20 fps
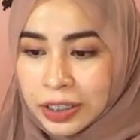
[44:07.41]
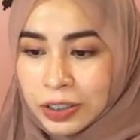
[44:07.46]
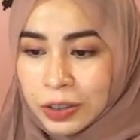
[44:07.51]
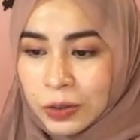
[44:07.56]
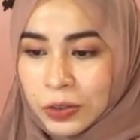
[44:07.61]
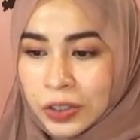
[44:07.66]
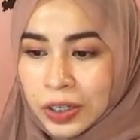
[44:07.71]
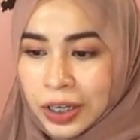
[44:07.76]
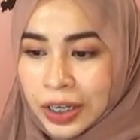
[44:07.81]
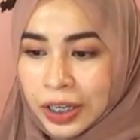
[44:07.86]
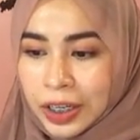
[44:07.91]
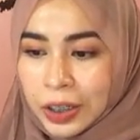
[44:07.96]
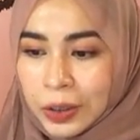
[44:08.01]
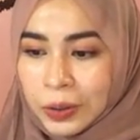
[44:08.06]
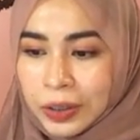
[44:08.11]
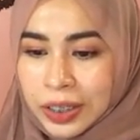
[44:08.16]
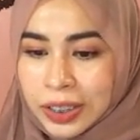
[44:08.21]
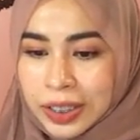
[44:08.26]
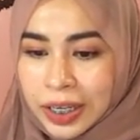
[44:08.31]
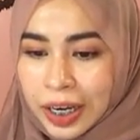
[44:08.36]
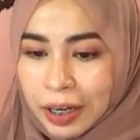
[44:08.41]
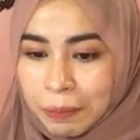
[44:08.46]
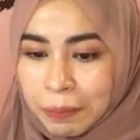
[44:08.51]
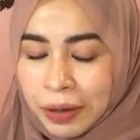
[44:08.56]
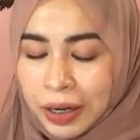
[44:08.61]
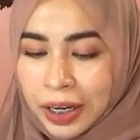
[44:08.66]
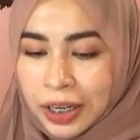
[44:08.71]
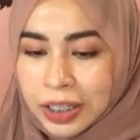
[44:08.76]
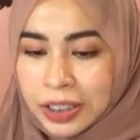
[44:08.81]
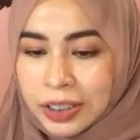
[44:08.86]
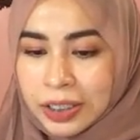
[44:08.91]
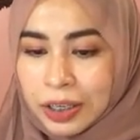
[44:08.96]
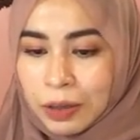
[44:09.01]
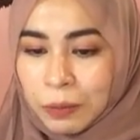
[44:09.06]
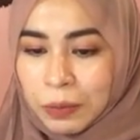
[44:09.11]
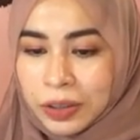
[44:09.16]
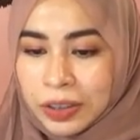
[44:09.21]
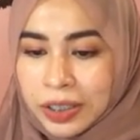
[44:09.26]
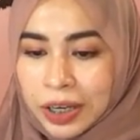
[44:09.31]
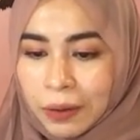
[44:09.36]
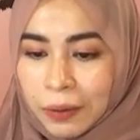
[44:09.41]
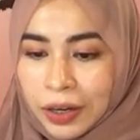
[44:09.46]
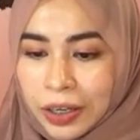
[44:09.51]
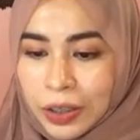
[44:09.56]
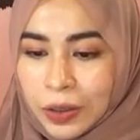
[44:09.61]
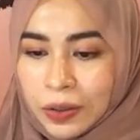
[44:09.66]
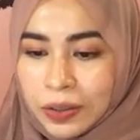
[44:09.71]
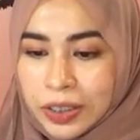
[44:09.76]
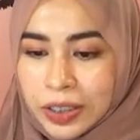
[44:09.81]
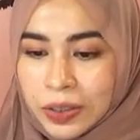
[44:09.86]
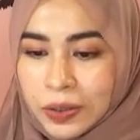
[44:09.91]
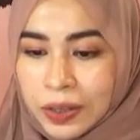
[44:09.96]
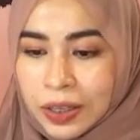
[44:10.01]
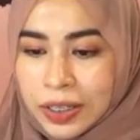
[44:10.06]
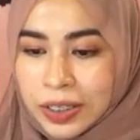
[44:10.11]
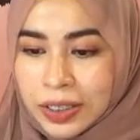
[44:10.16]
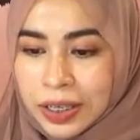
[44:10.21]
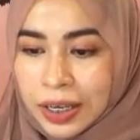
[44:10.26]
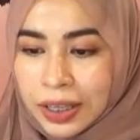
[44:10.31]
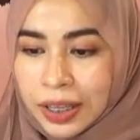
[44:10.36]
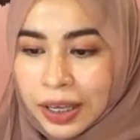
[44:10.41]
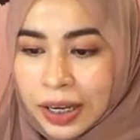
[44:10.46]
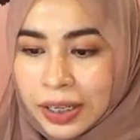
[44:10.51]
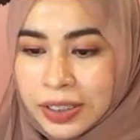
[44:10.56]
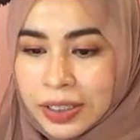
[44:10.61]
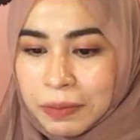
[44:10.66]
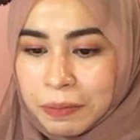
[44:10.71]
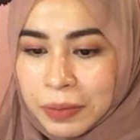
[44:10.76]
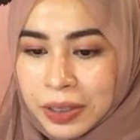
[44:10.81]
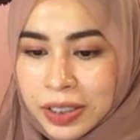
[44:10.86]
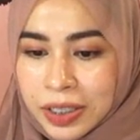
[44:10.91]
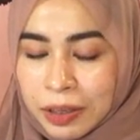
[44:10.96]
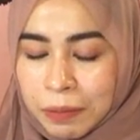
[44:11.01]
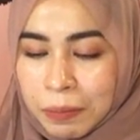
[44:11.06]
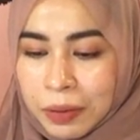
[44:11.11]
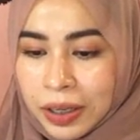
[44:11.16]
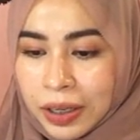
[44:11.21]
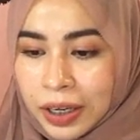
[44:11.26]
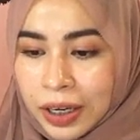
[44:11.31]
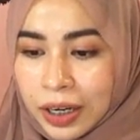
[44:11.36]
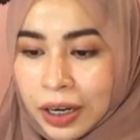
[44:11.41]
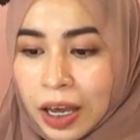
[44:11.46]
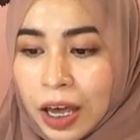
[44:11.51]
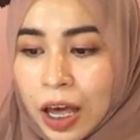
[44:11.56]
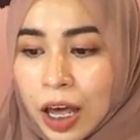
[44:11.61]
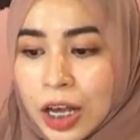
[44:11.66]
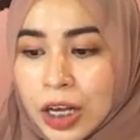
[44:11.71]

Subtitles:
It's usually included as hyperlinks. It will direct users to the site that has a missing plugin.